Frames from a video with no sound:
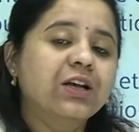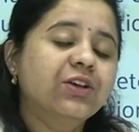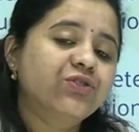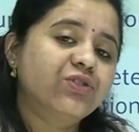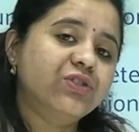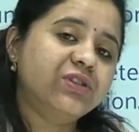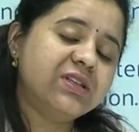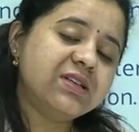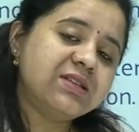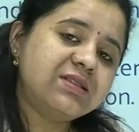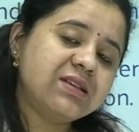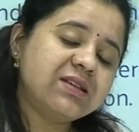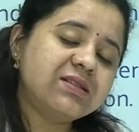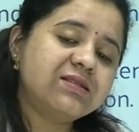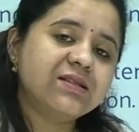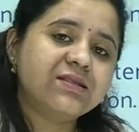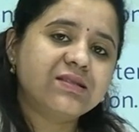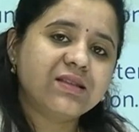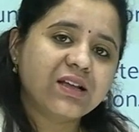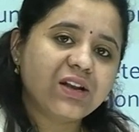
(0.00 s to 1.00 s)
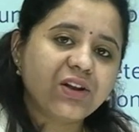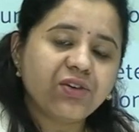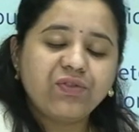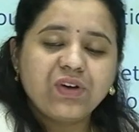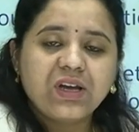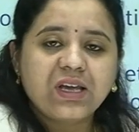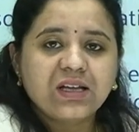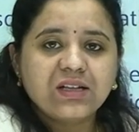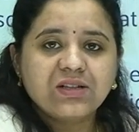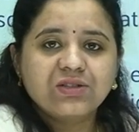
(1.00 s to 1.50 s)
So this is the
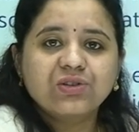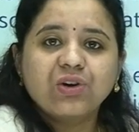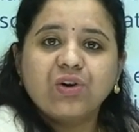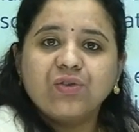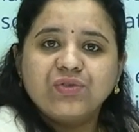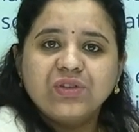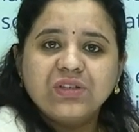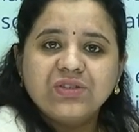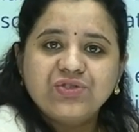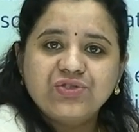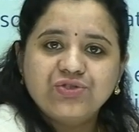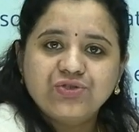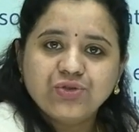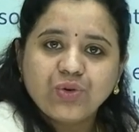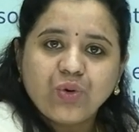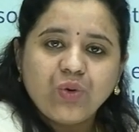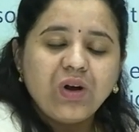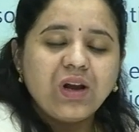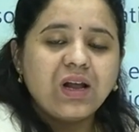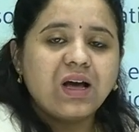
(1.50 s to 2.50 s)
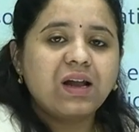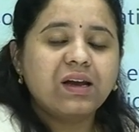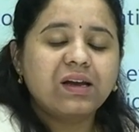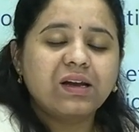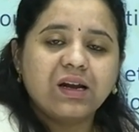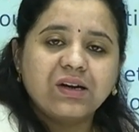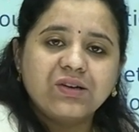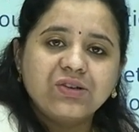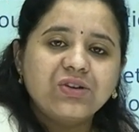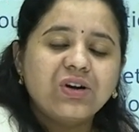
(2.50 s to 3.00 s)
significance of this Chola
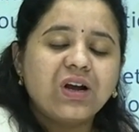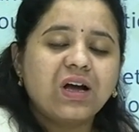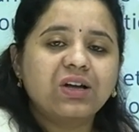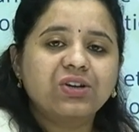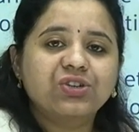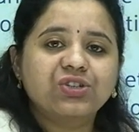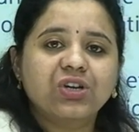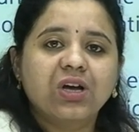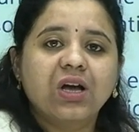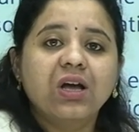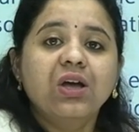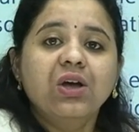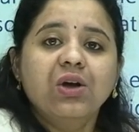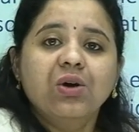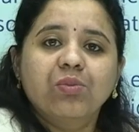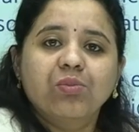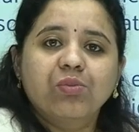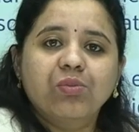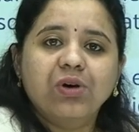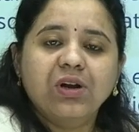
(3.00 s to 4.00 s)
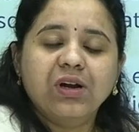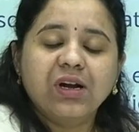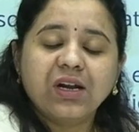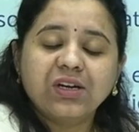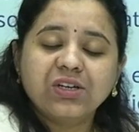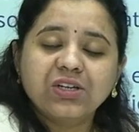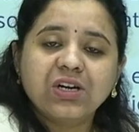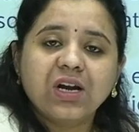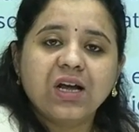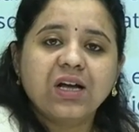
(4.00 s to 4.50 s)
Nataraja
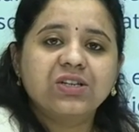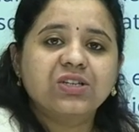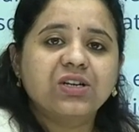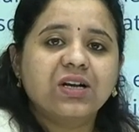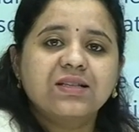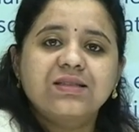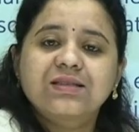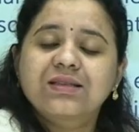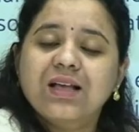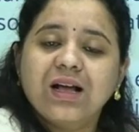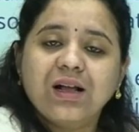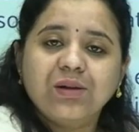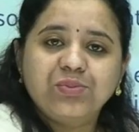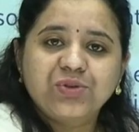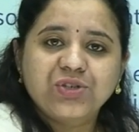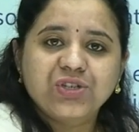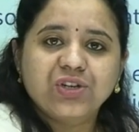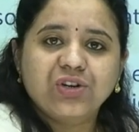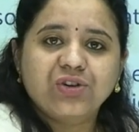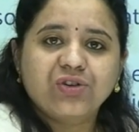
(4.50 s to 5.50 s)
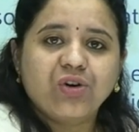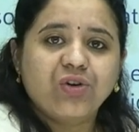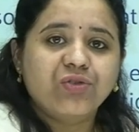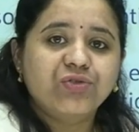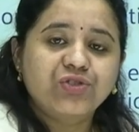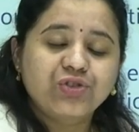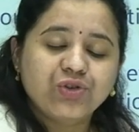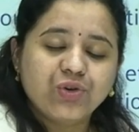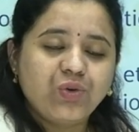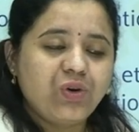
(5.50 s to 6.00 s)
sculpture
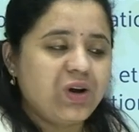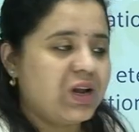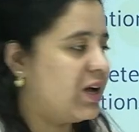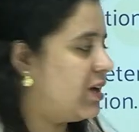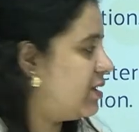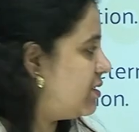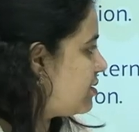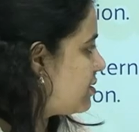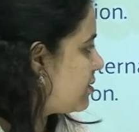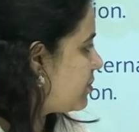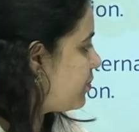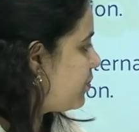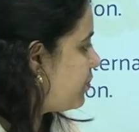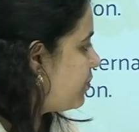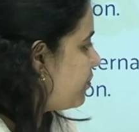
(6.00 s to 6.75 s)
of Cholas.